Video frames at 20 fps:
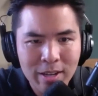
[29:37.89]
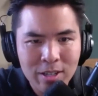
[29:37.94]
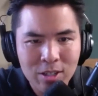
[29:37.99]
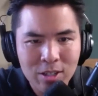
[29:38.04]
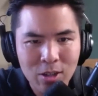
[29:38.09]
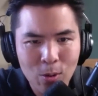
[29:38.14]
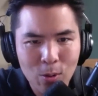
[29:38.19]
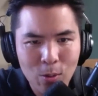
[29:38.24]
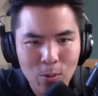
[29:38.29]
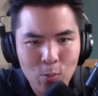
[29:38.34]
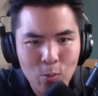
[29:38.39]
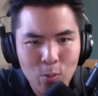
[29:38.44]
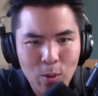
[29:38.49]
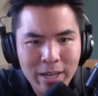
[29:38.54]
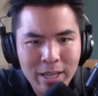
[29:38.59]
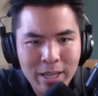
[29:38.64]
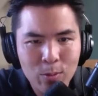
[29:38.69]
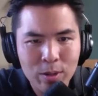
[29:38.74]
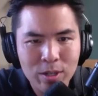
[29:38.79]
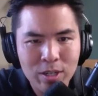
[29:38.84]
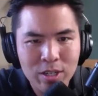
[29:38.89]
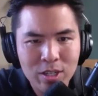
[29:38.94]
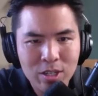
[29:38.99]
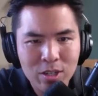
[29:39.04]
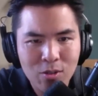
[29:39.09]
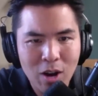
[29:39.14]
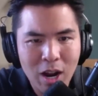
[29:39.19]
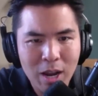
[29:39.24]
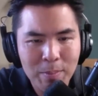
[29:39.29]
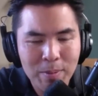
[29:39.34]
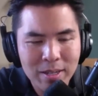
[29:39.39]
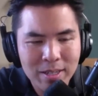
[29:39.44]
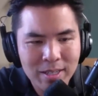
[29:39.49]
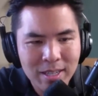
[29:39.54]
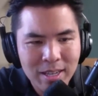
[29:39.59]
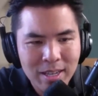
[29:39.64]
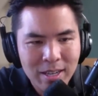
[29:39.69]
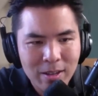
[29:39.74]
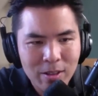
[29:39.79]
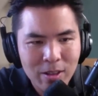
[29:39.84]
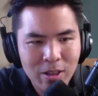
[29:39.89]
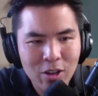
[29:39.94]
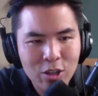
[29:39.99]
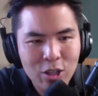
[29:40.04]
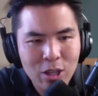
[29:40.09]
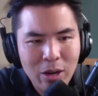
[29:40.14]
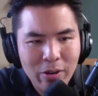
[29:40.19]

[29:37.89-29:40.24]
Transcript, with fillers: So what he would describe is look,